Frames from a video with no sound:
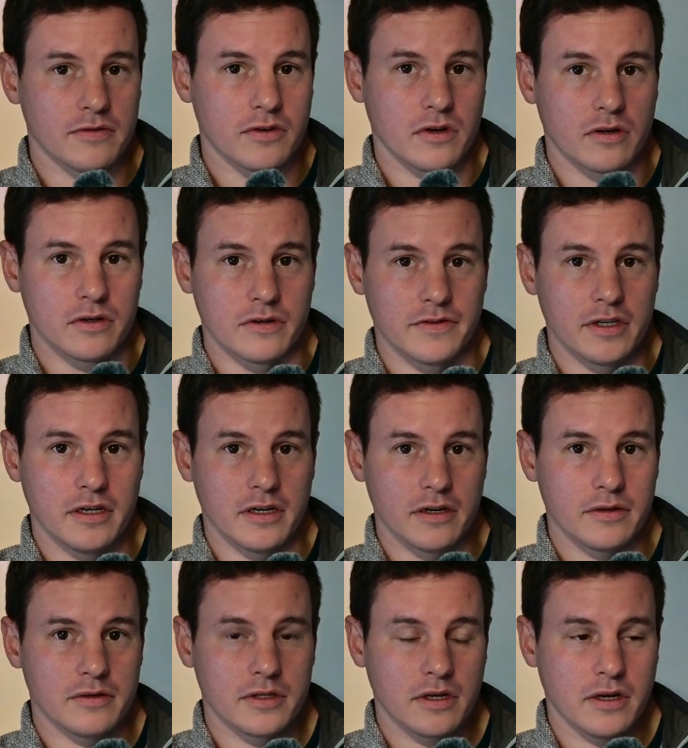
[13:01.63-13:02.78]
you've got on your
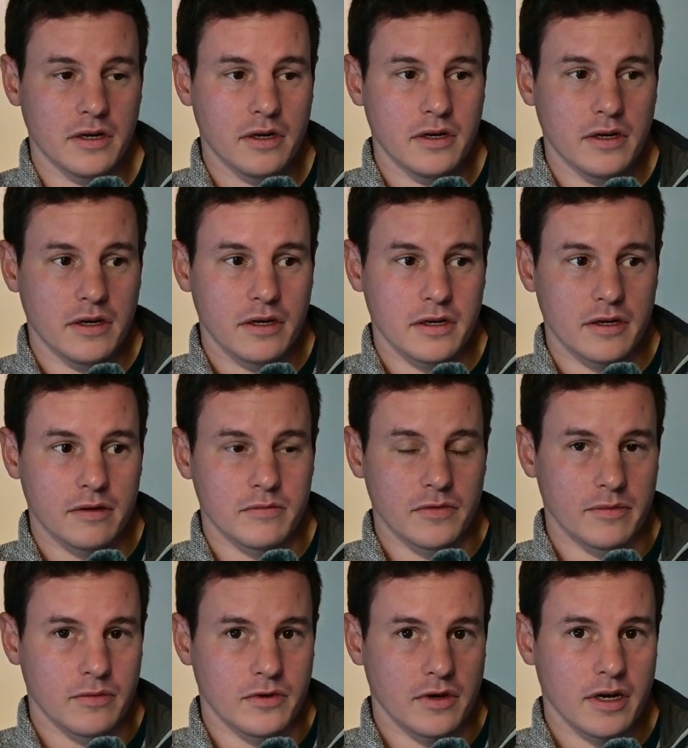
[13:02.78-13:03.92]
videos, the
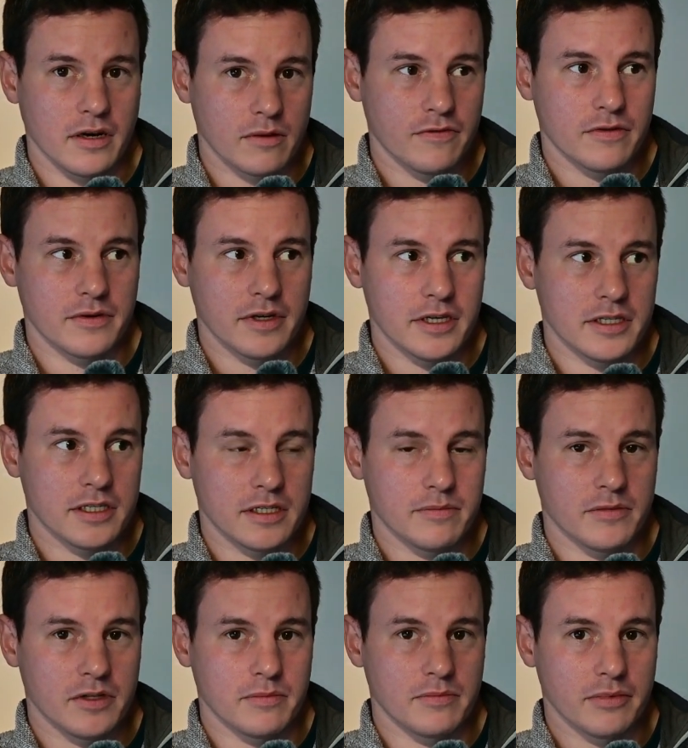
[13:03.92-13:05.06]
more helpful it is to
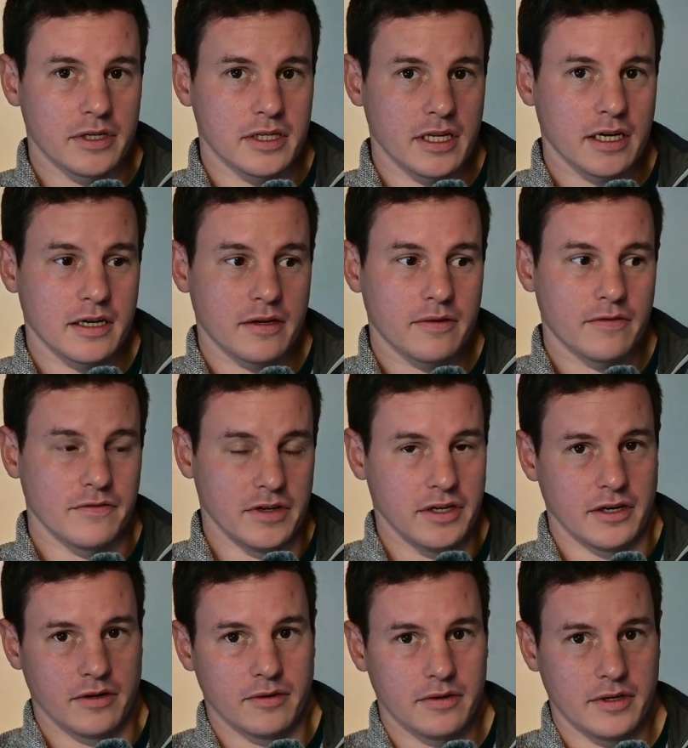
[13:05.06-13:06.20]
bring that video,